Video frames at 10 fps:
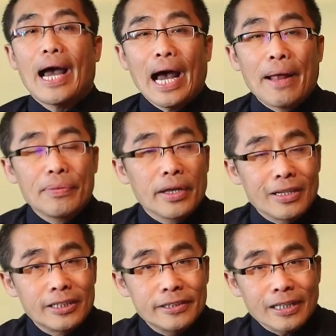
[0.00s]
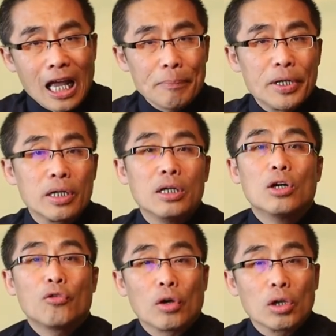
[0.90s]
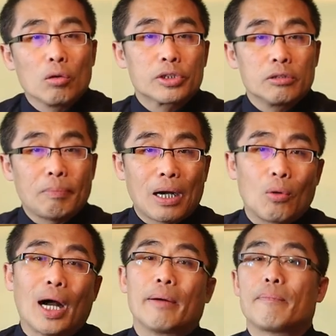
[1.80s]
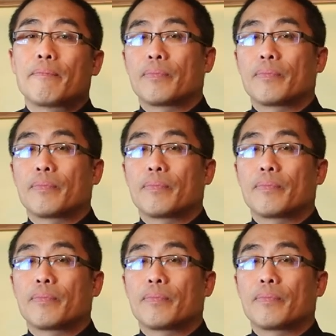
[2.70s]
and the stepping follows Ba Gua.